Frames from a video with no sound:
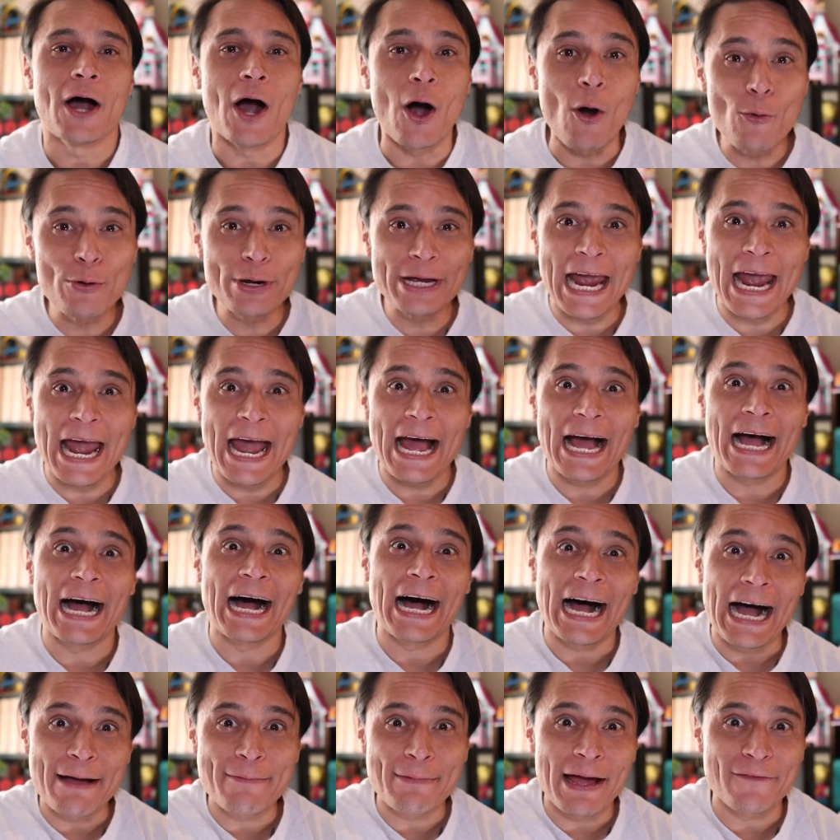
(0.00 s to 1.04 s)
Oh yeah,
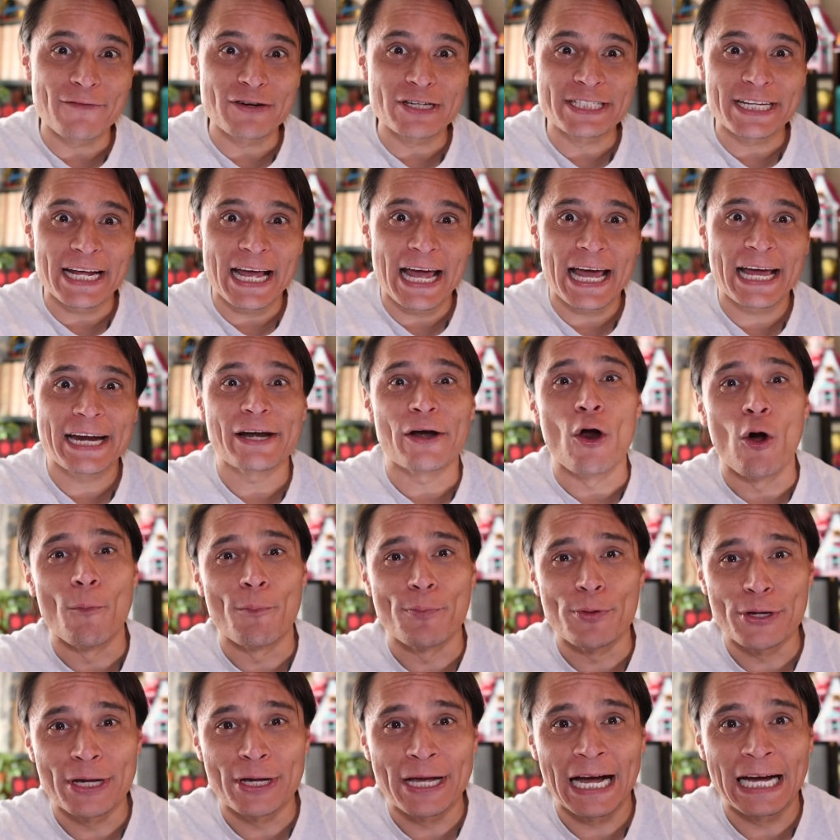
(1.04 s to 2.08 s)
I'm Average Dad and
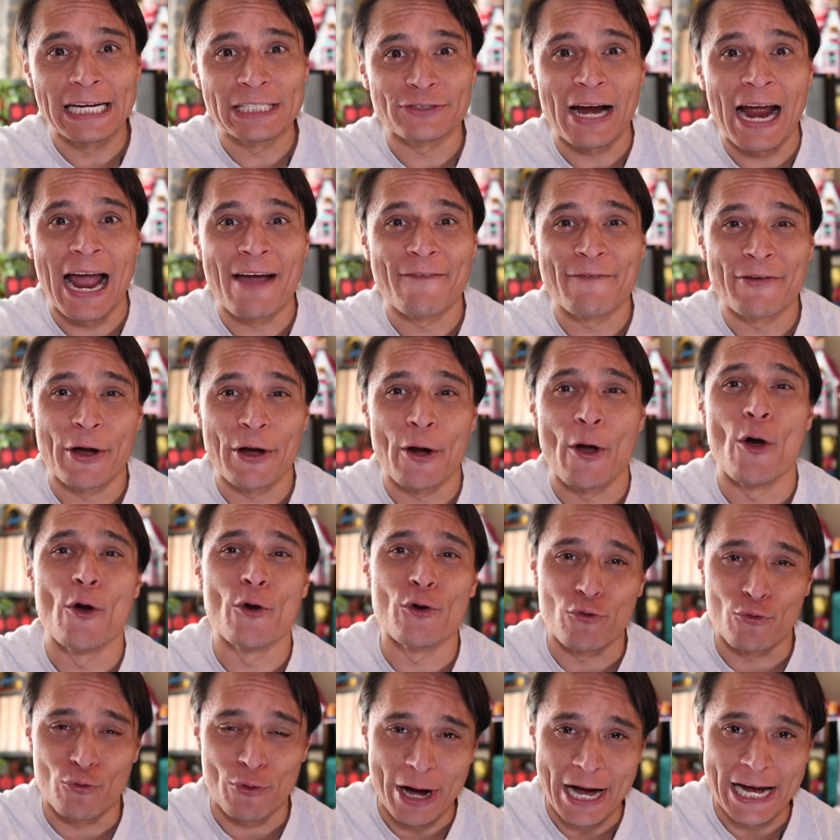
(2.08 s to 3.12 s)
hope you guys are having a
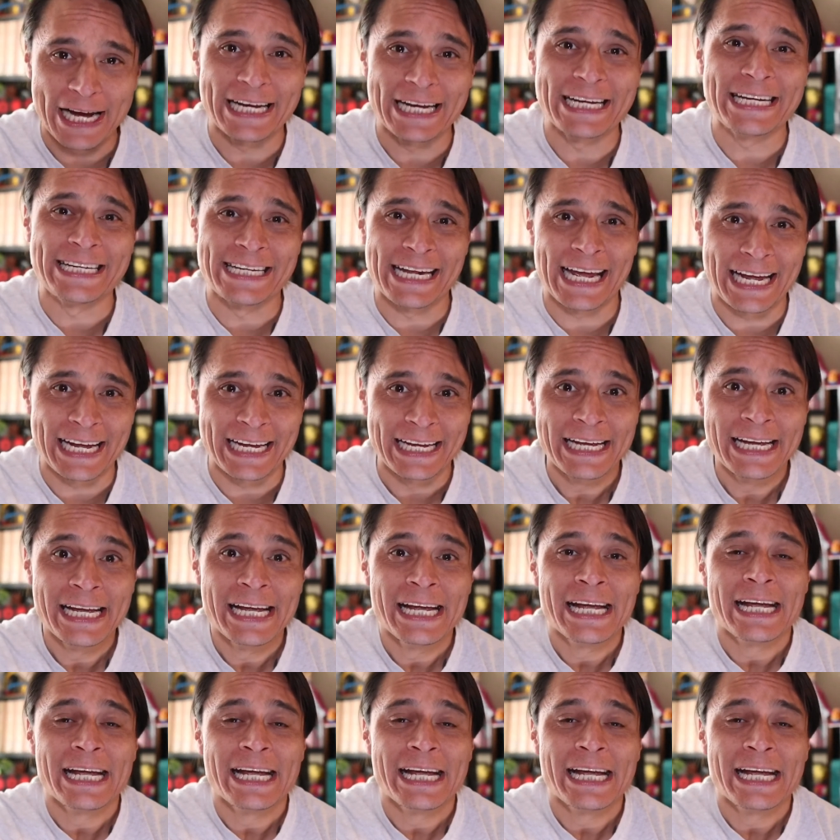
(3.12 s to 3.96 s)
great day.